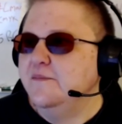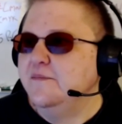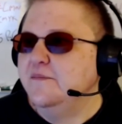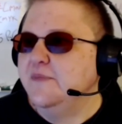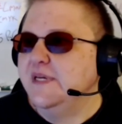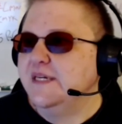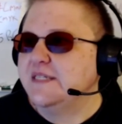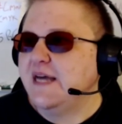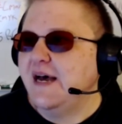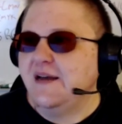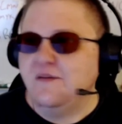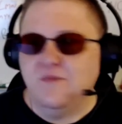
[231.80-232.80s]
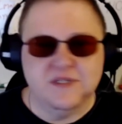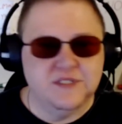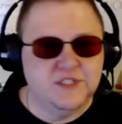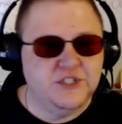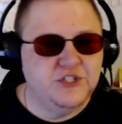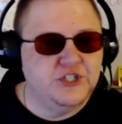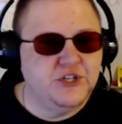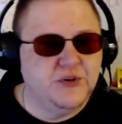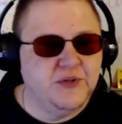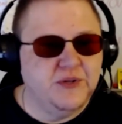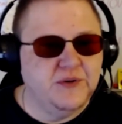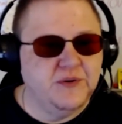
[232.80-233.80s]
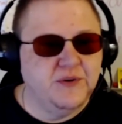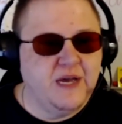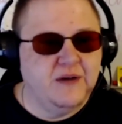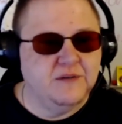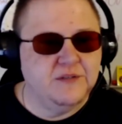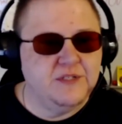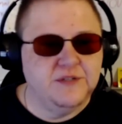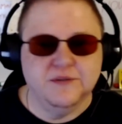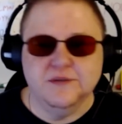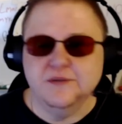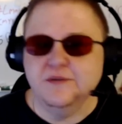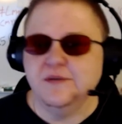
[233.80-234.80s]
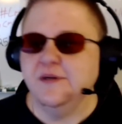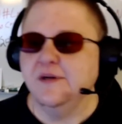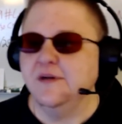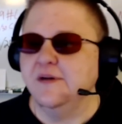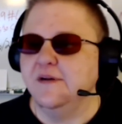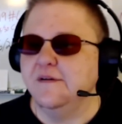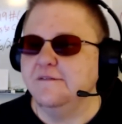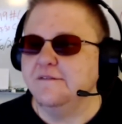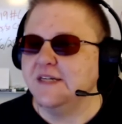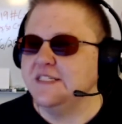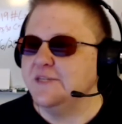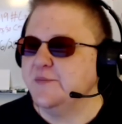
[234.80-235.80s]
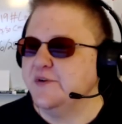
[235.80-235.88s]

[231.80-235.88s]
Because I want to show you how to find some more